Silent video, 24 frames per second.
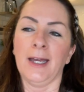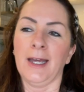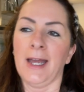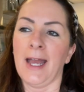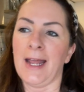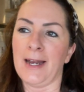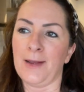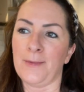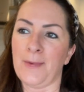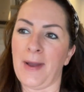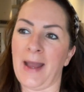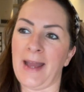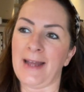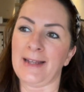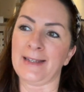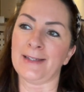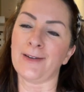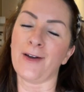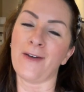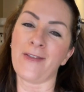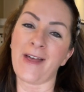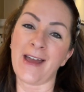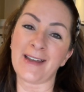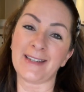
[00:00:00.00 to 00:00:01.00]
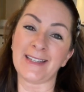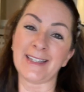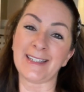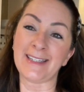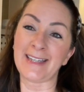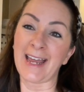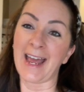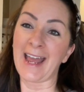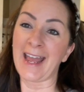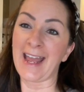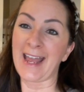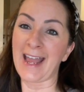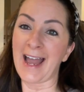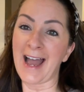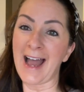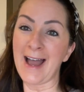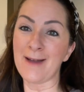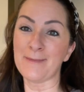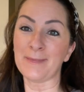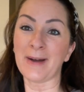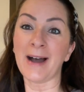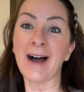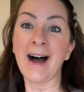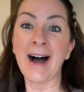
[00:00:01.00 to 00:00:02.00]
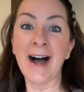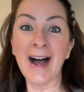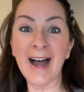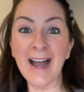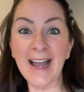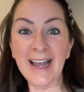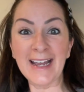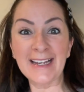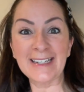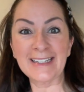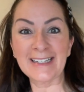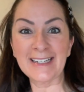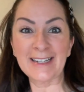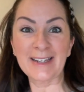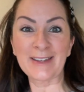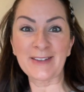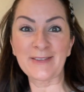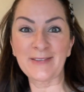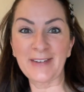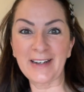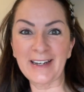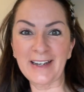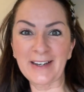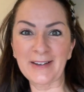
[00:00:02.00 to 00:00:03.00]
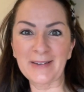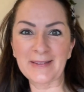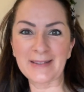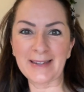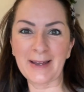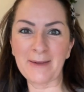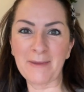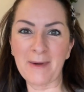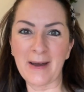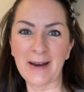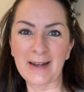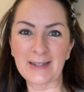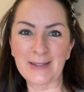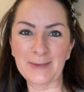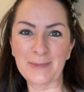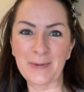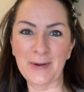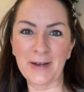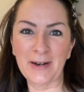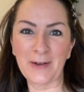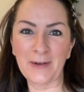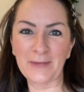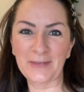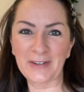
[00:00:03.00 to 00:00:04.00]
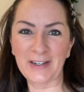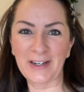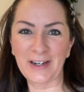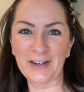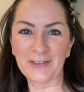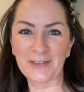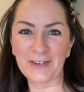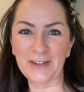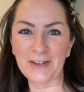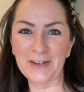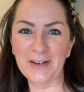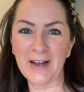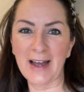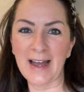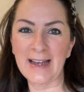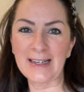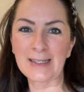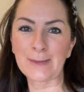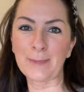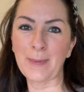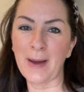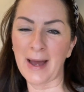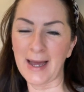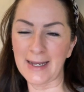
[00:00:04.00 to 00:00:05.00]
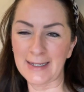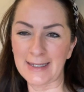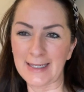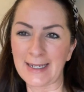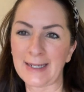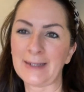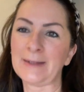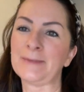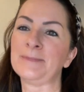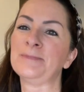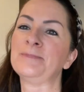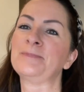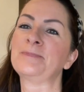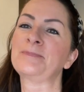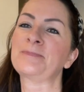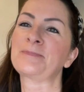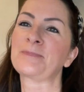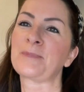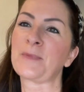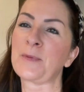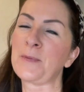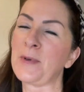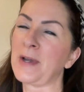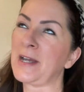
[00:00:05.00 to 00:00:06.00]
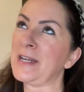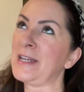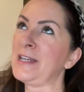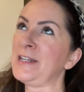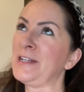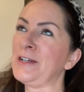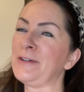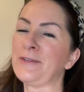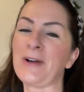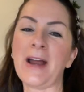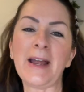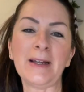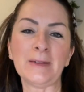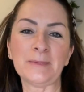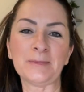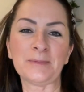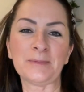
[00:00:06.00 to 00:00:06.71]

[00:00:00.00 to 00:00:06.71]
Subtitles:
Anyways, all that to say, I'm behind in the videos I wanted to put over here for you guys, but what can you do, right?